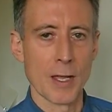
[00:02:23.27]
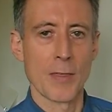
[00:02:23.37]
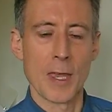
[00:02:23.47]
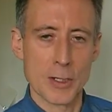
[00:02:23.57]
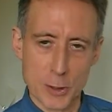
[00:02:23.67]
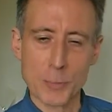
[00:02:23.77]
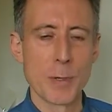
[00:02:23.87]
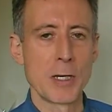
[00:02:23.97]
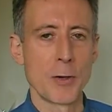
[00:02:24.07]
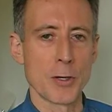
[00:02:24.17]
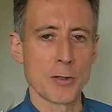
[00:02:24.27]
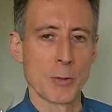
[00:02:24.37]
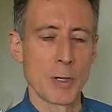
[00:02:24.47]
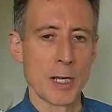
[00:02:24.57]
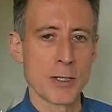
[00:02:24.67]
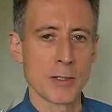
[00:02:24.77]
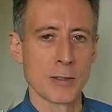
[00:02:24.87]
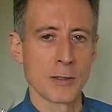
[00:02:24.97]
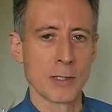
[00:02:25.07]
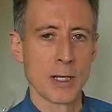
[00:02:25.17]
There should be no discrimination